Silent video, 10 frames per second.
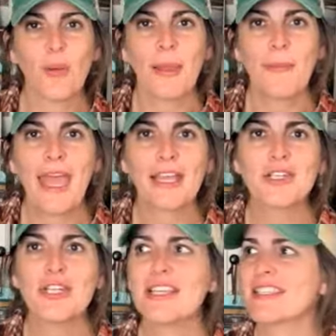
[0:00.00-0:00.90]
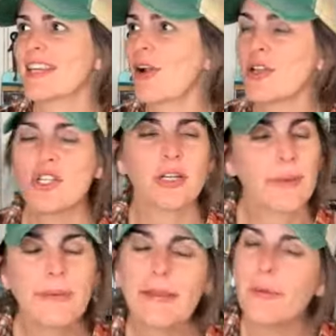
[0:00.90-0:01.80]
all my packages, and I always check
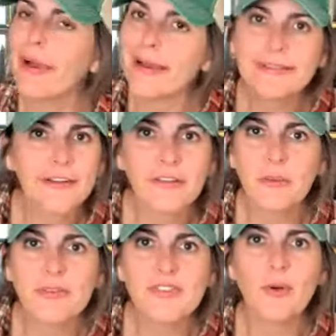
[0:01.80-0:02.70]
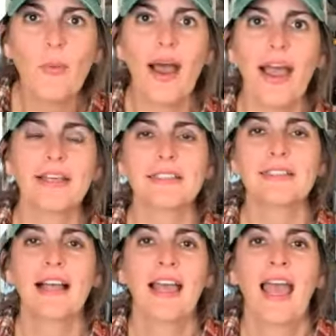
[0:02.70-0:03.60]
my PO box every once in a
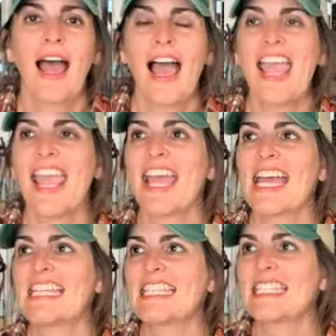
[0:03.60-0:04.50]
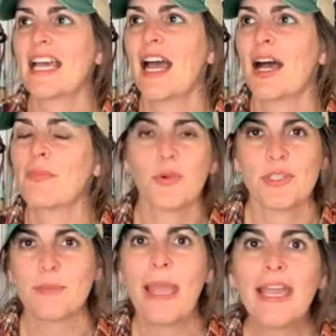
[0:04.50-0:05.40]
while. And um, there
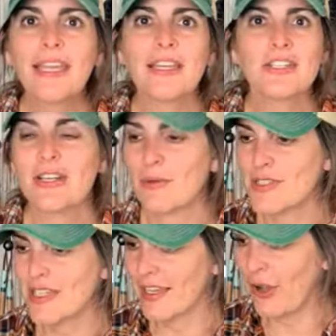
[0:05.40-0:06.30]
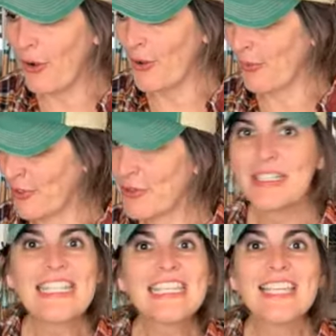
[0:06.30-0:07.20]
was a package, and I was like, "Oh, I wonder
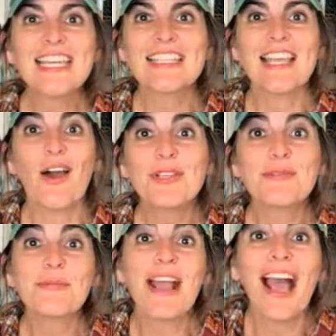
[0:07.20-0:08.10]
what this is. Oh, it's from